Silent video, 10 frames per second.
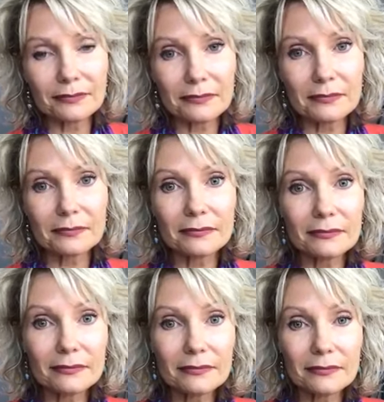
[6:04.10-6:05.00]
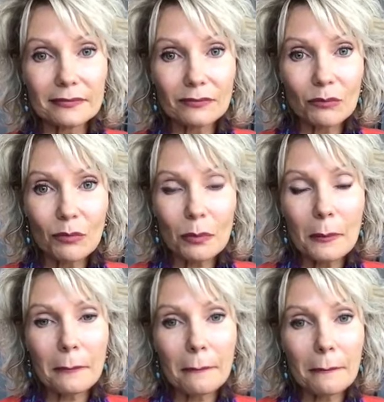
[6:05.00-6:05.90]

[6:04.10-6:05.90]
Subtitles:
Nobody speaks.